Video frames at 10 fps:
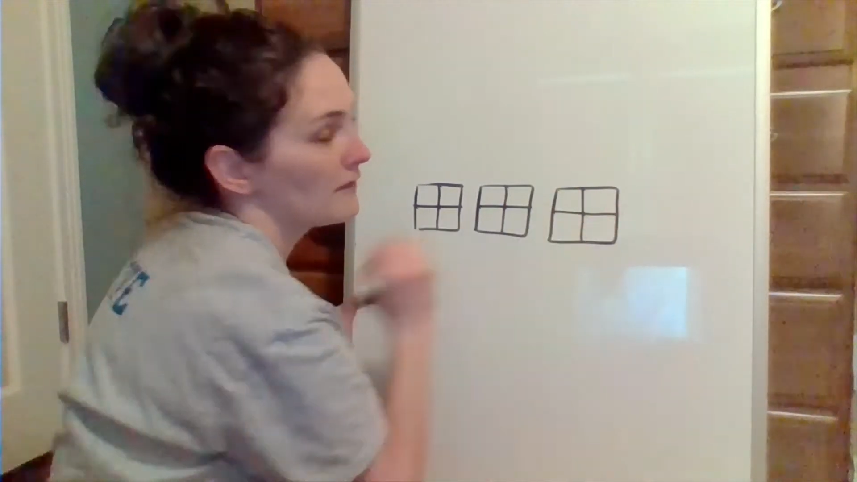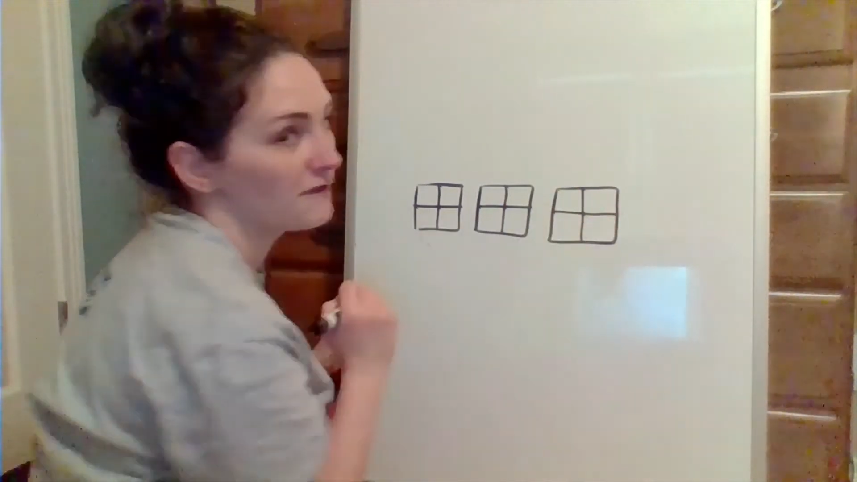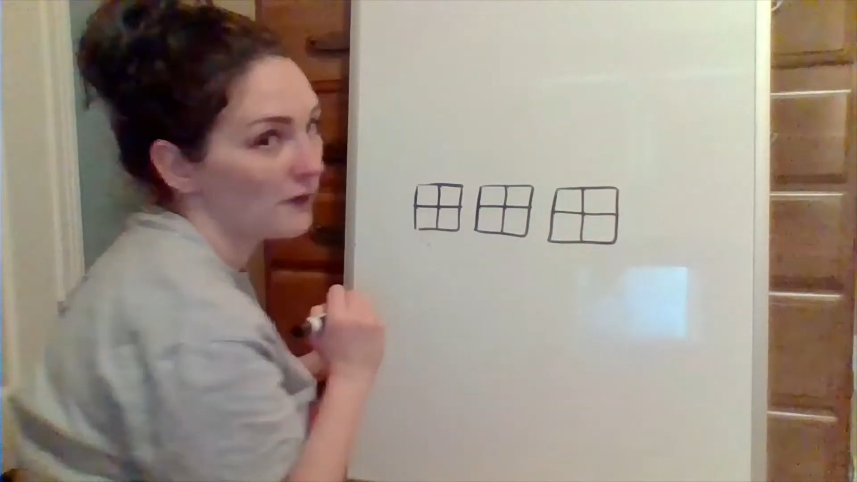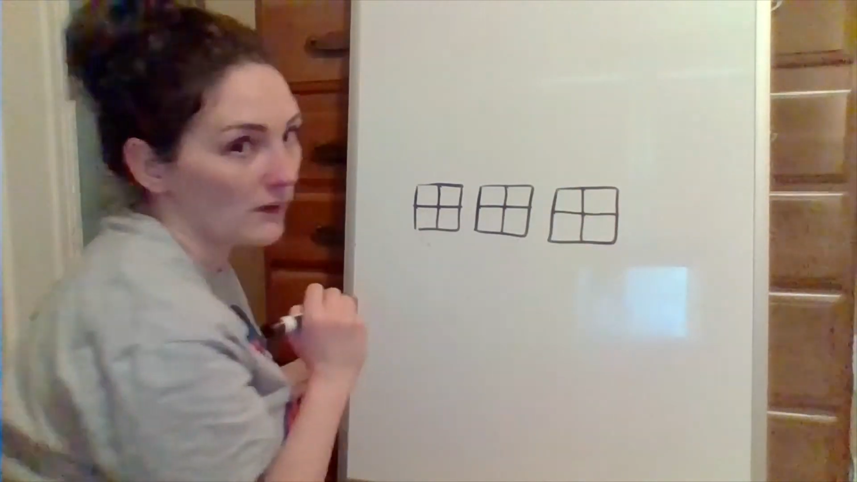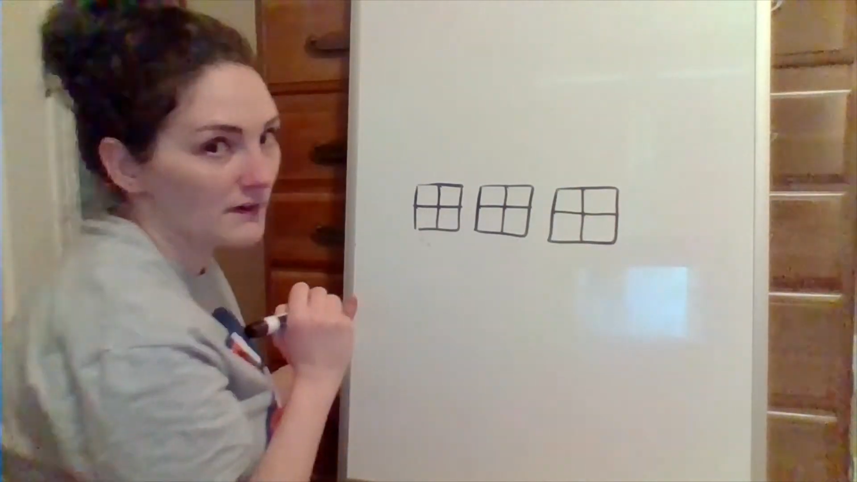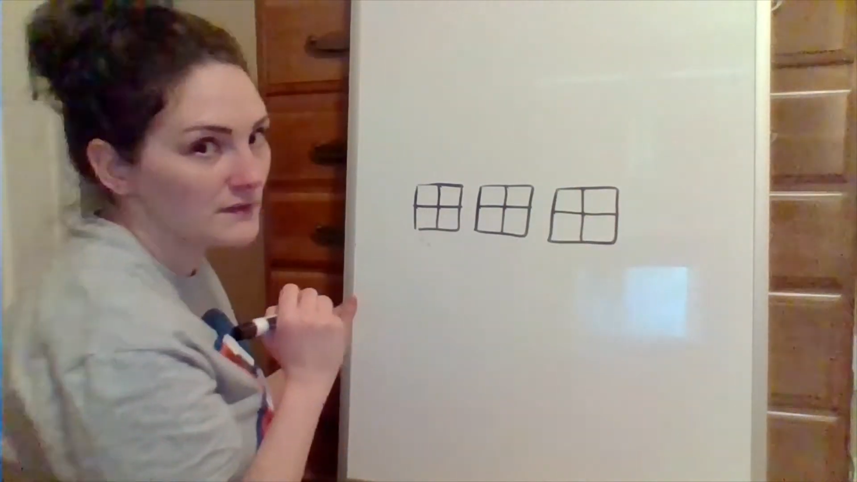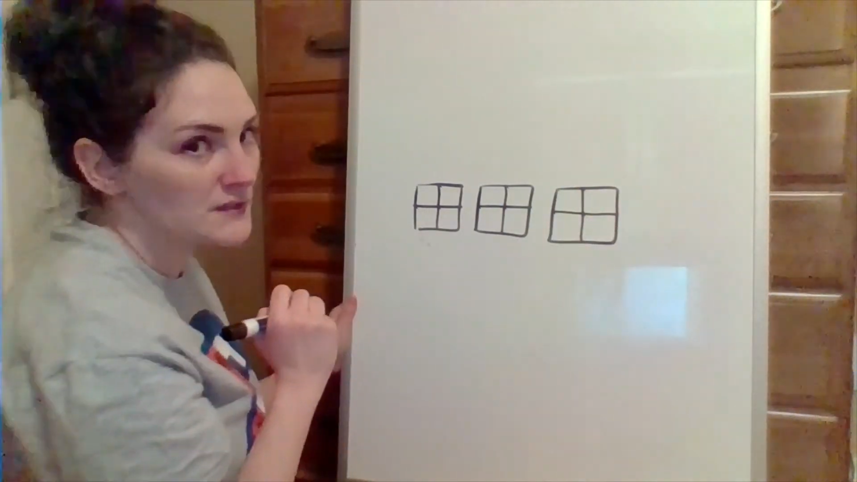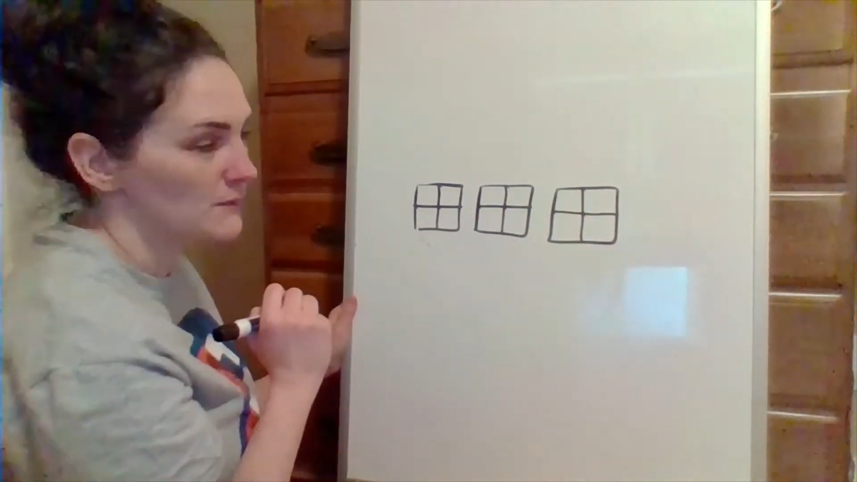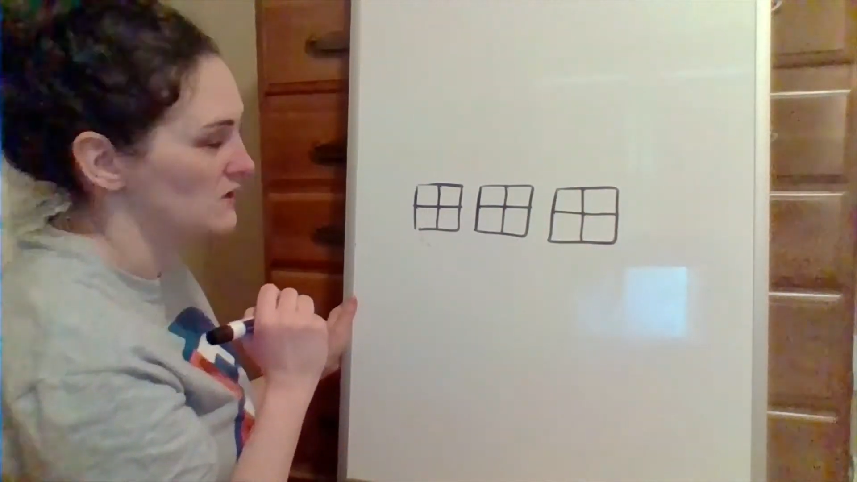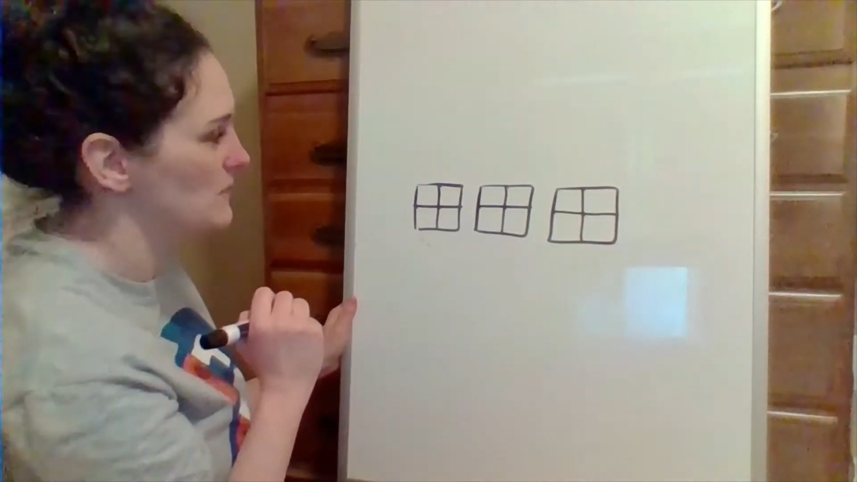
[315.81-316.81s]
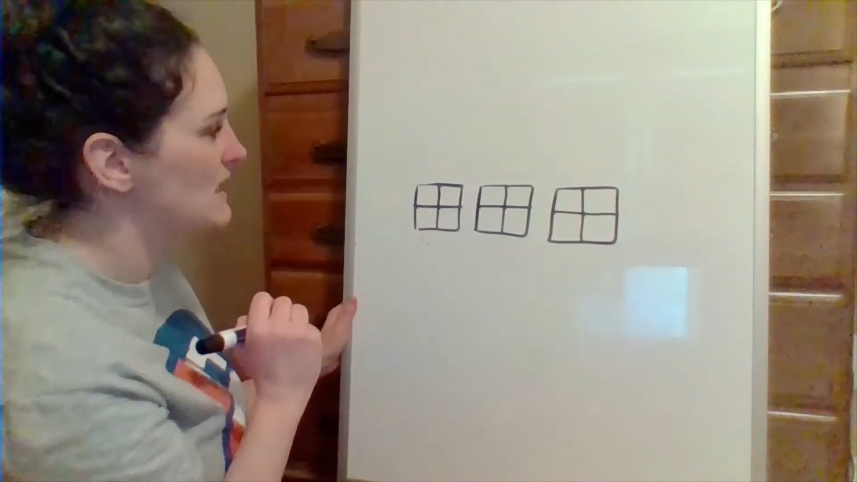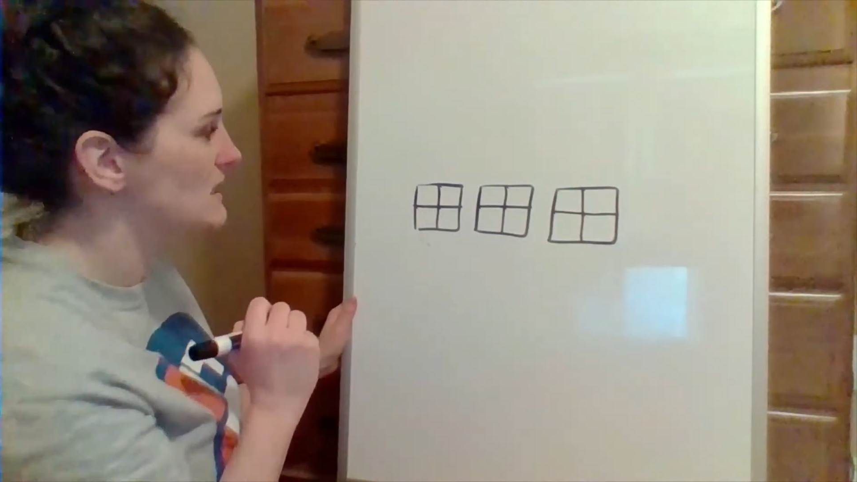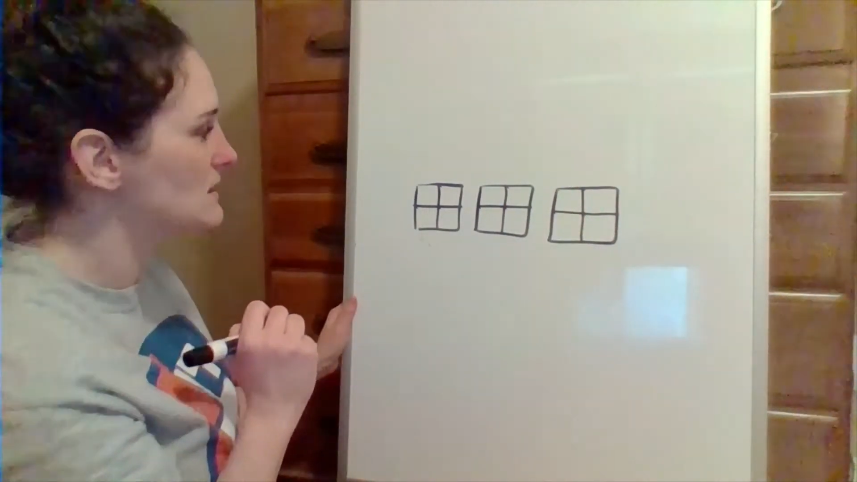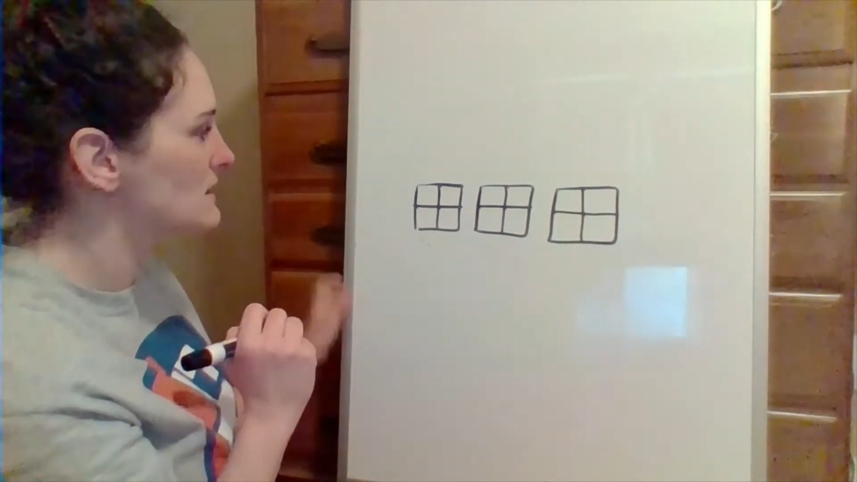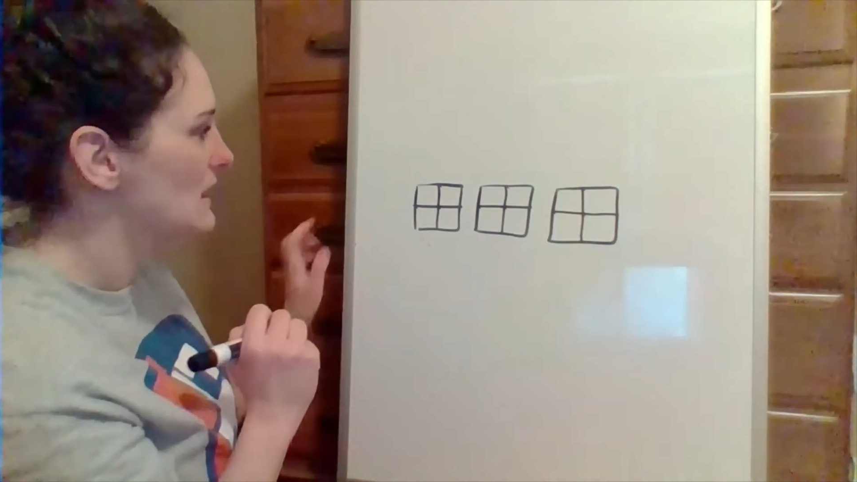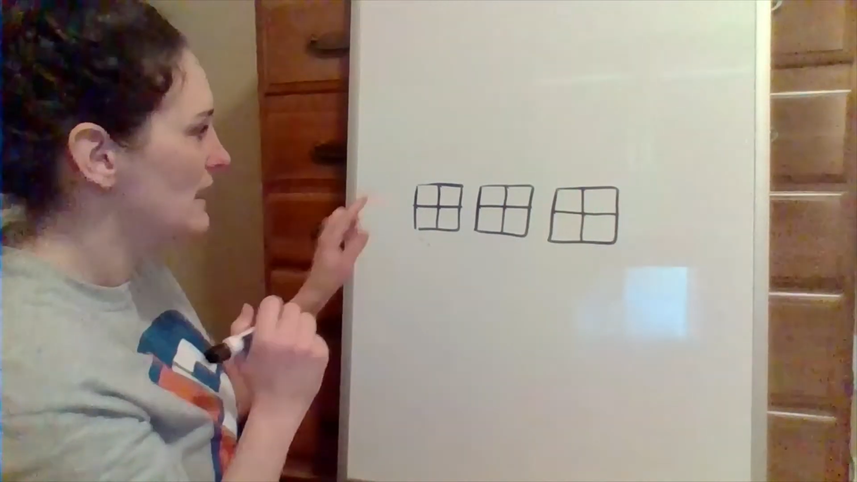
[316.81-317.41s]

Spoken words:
fourths, which means